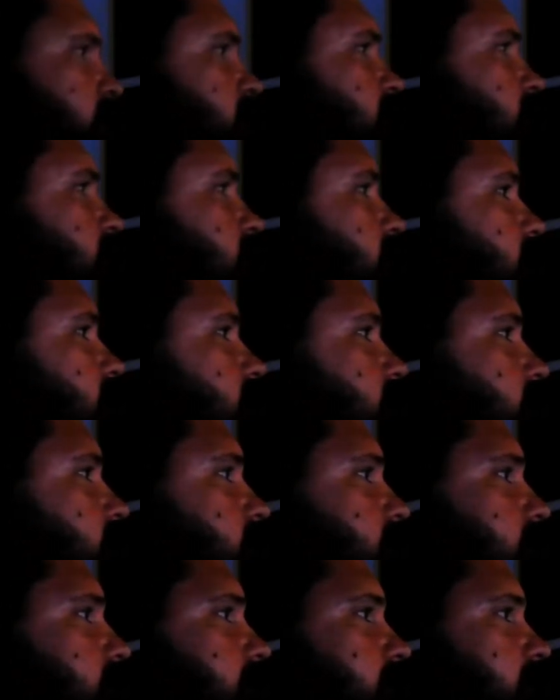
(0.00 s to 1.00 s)
and
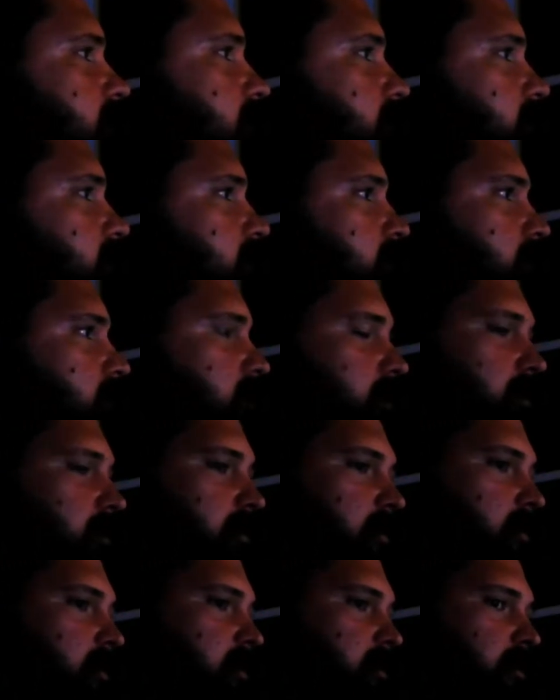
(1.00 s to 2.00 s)

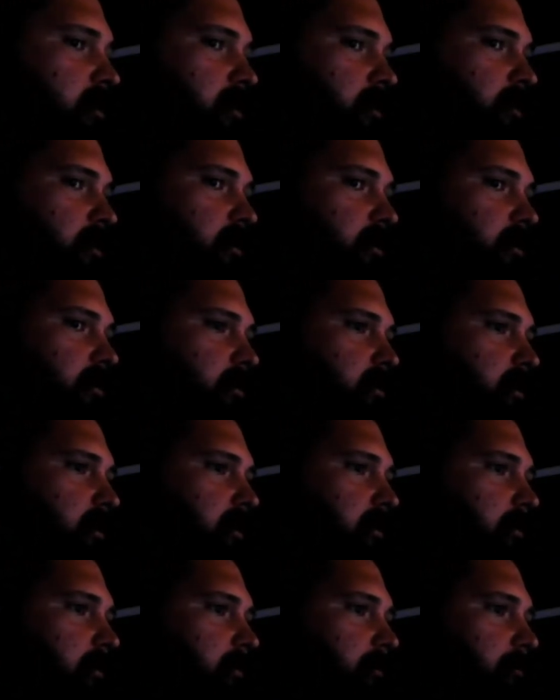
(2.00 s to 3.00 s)
you think,
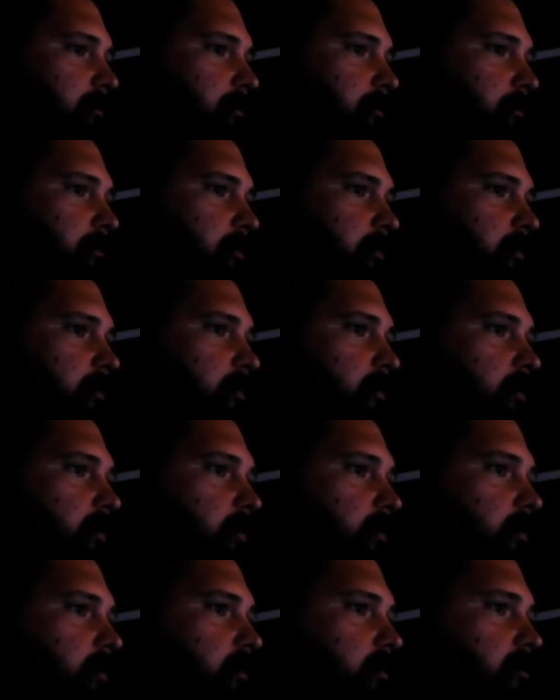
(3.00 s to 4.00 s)
you
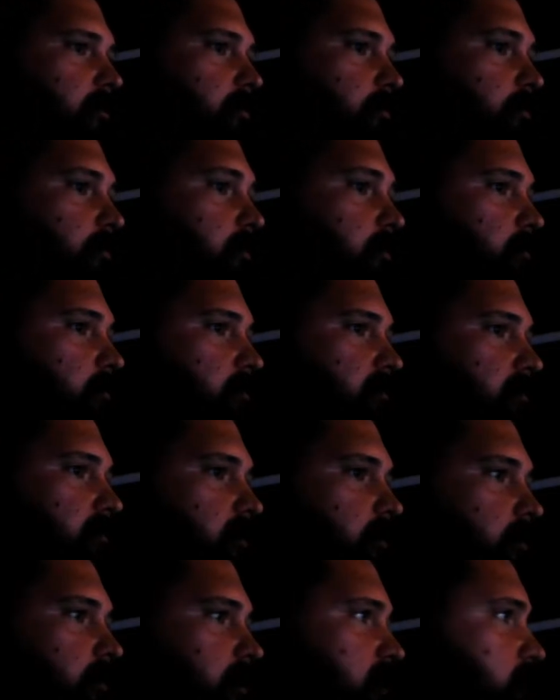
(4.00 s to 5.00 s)
want to know what's going
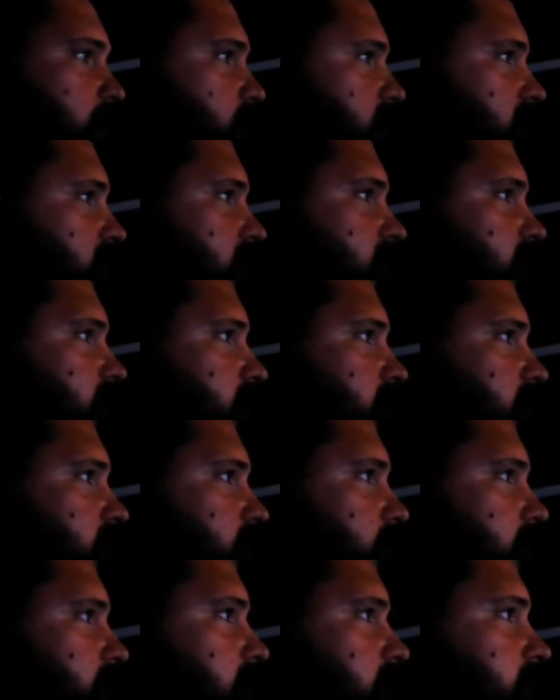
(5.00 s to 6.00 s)
on with that system
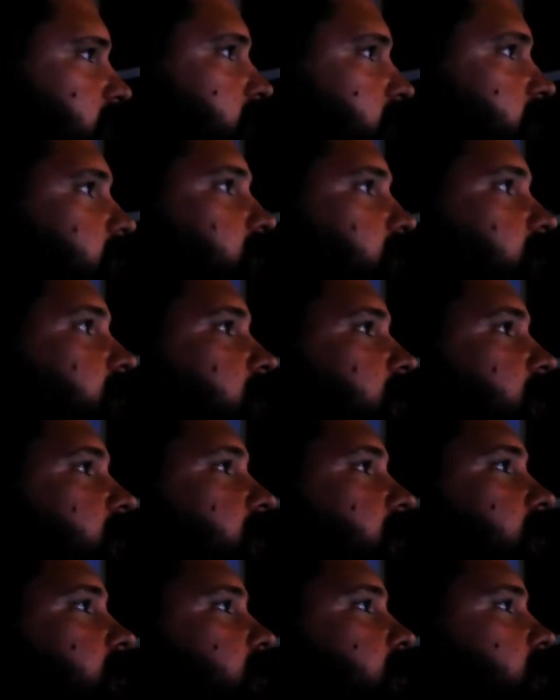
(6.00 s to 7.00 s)
because
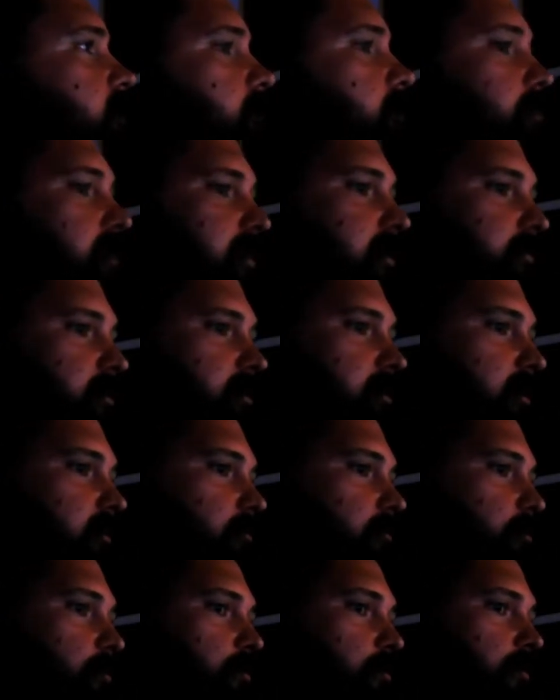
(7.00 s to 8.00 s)
you have a thing for
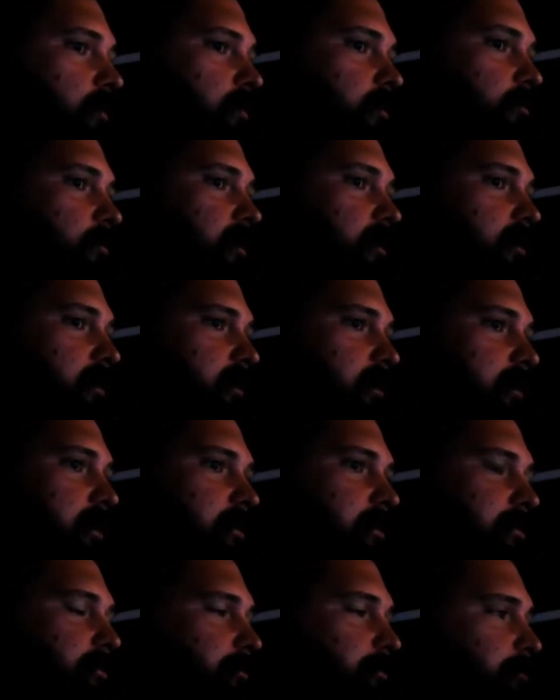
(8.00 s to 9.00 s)
old hardware like I
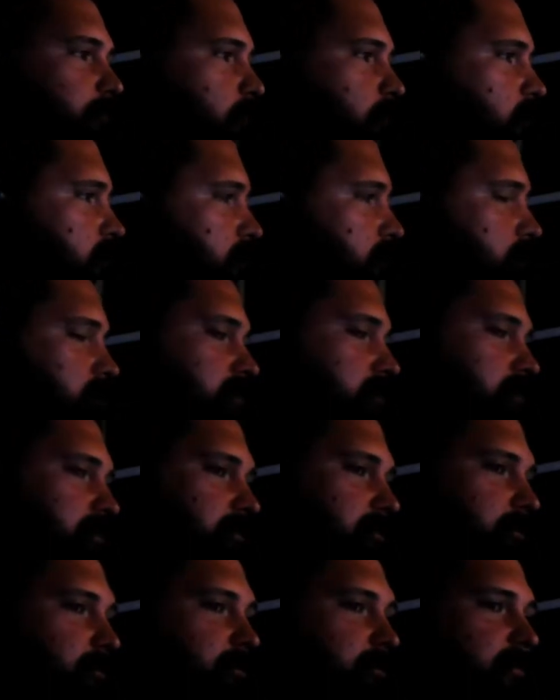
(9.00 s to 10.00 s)
do, or used
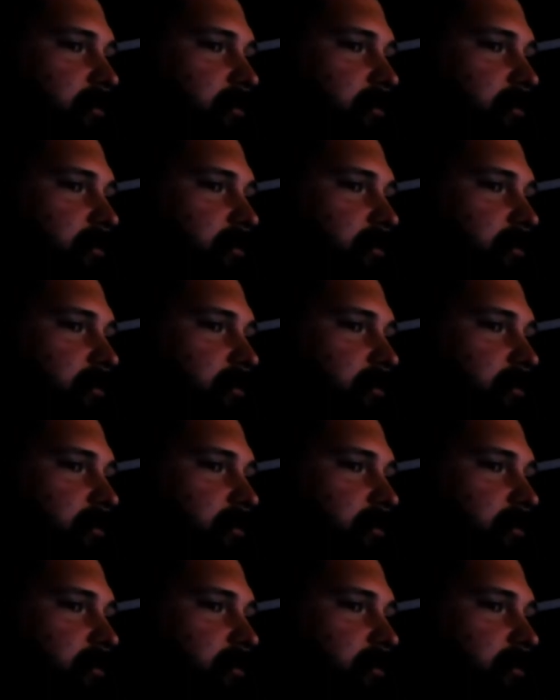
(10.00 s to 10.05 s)
systems.